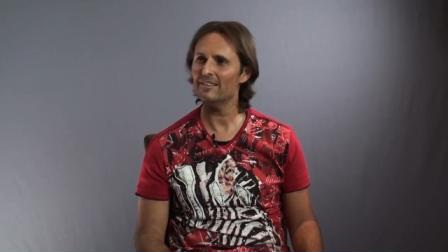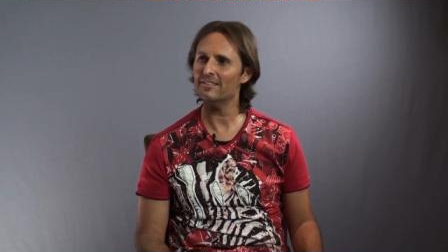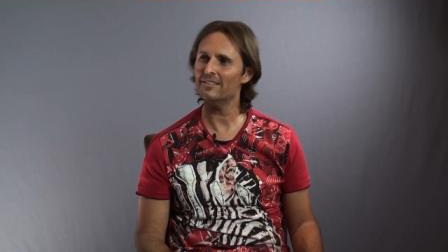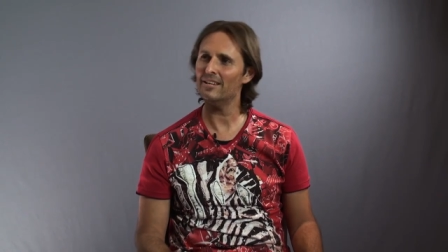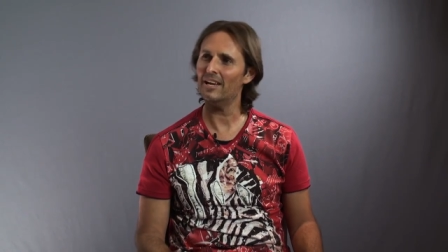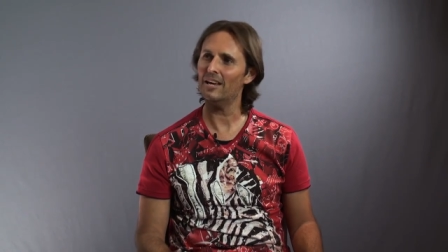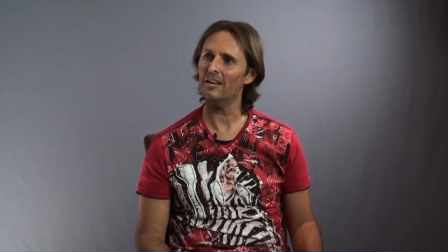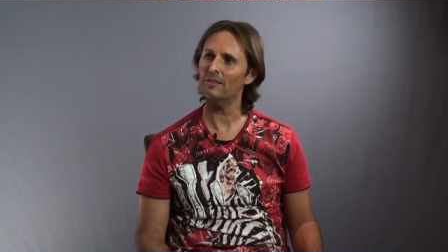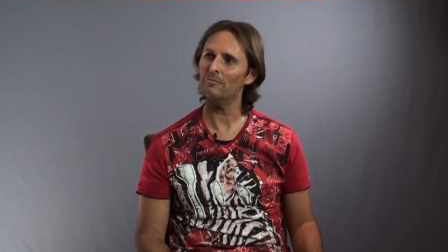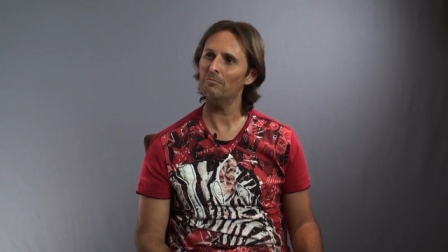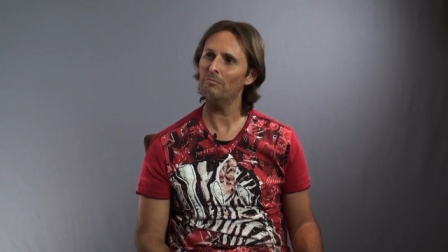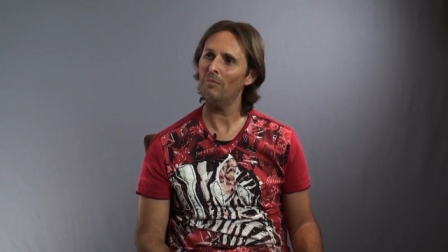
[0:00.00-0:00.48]

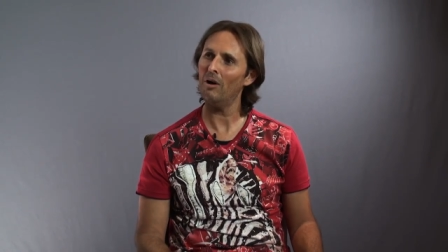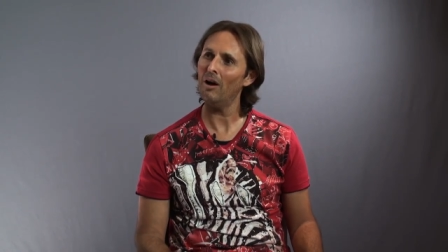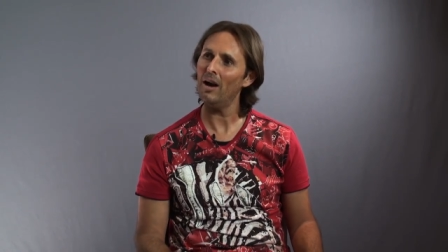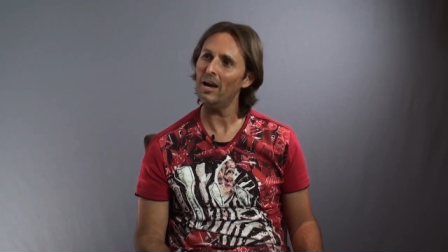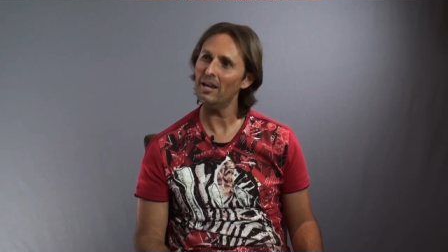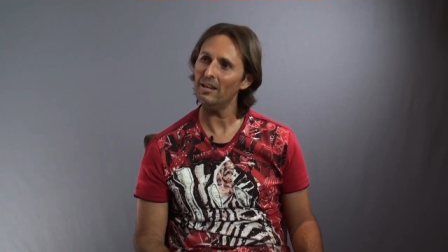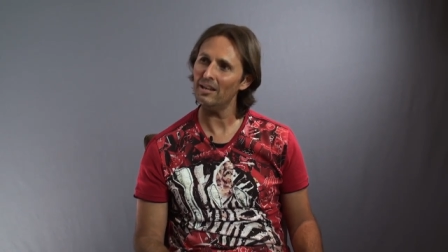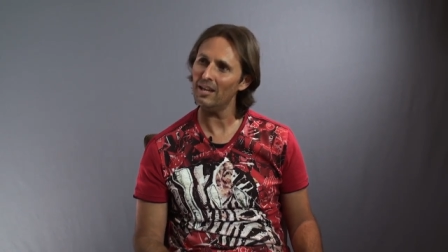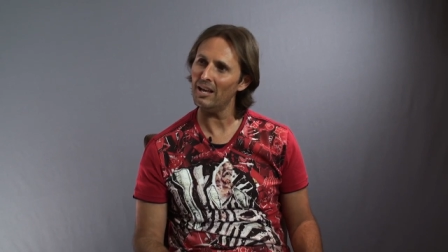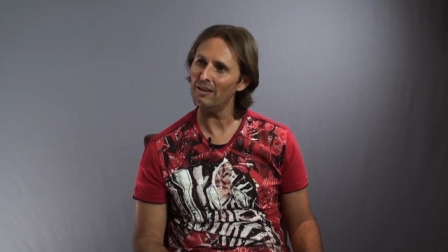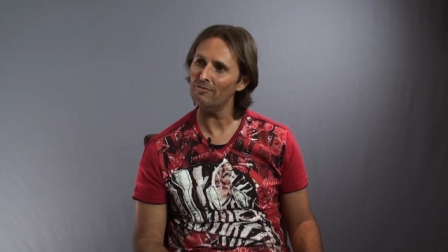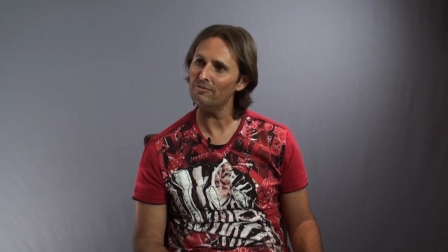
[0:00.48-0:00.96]
that
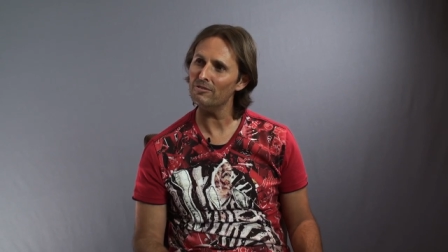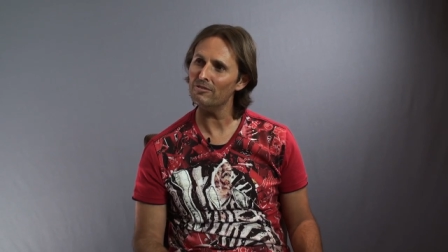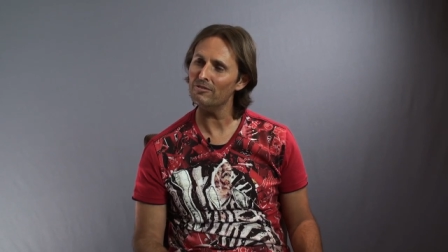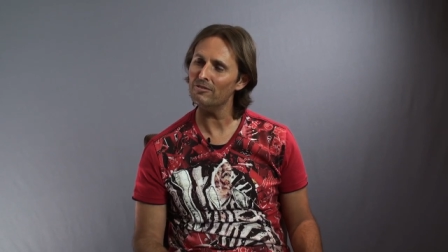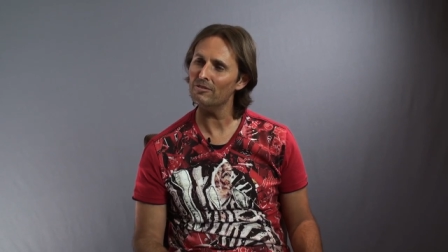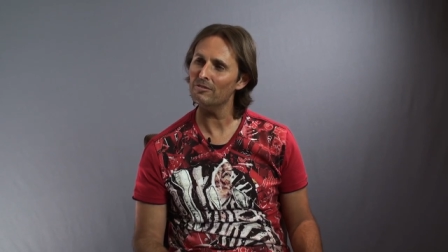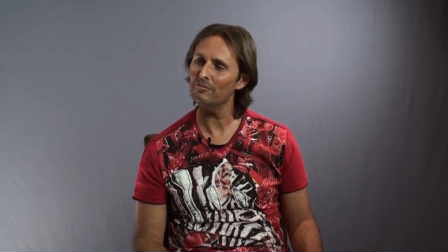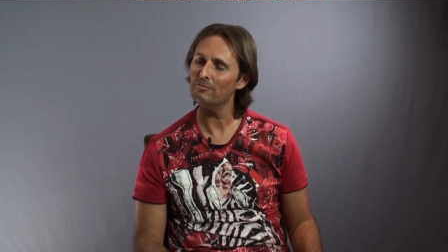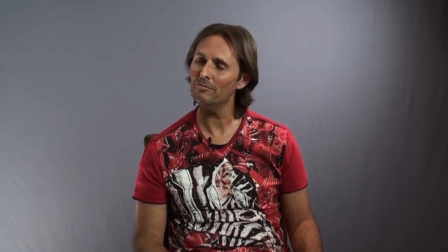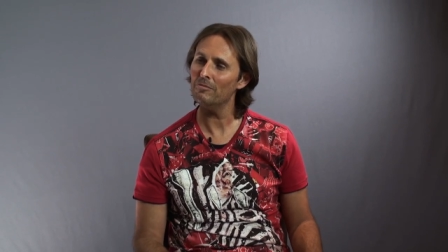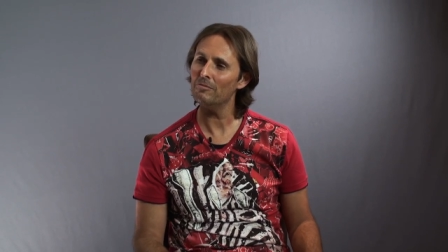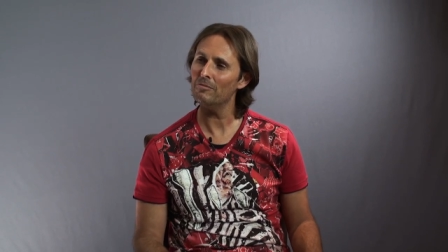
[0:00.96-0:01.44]
my love
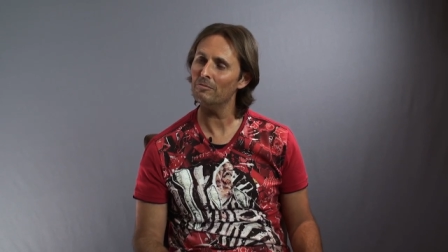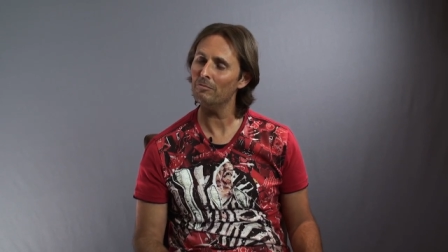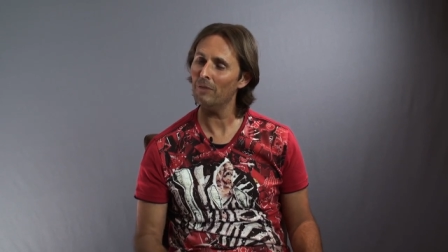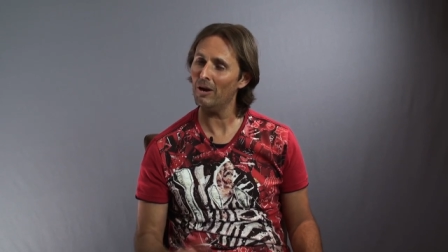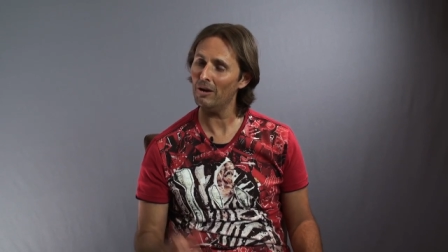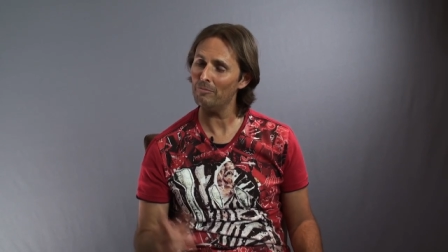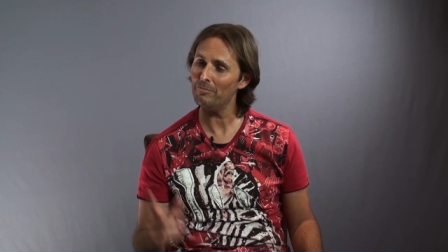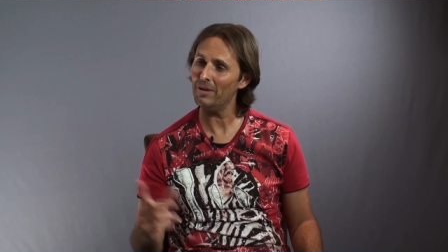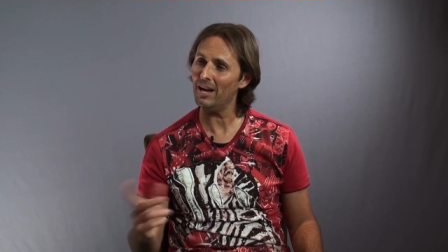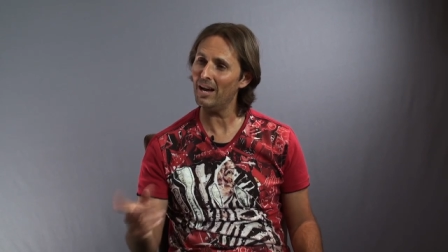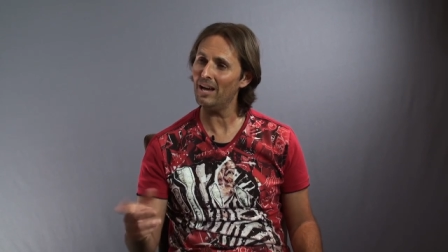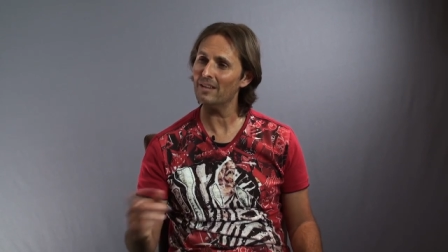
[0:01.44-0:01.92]
of
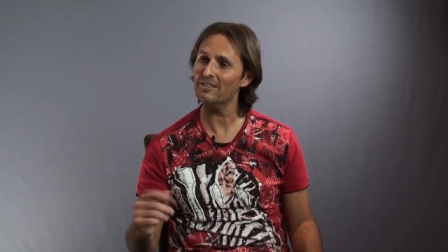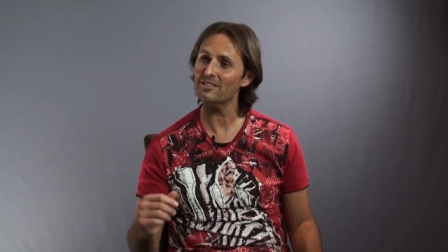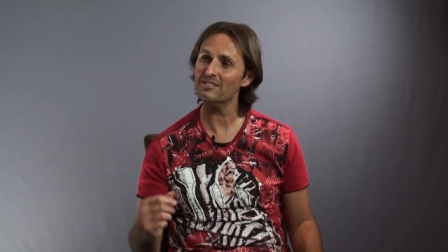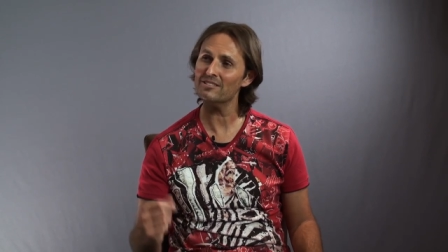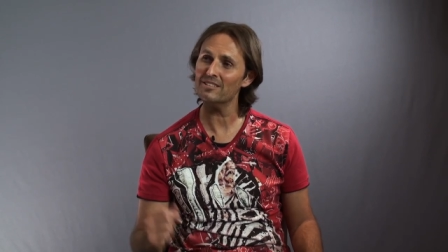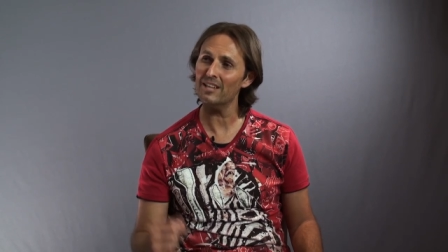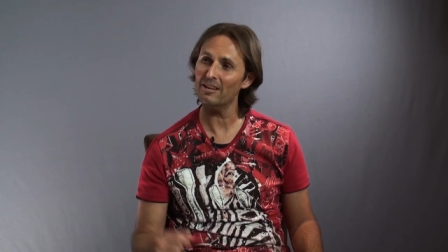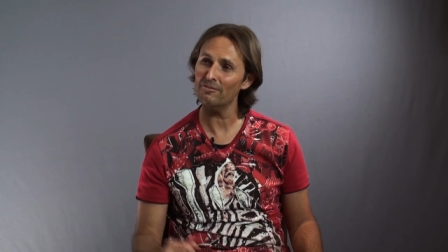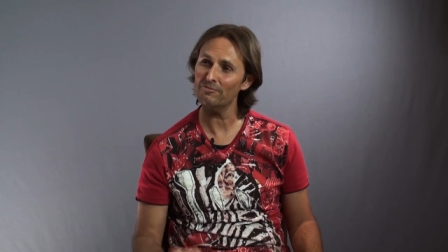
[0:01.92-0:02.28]
my partner's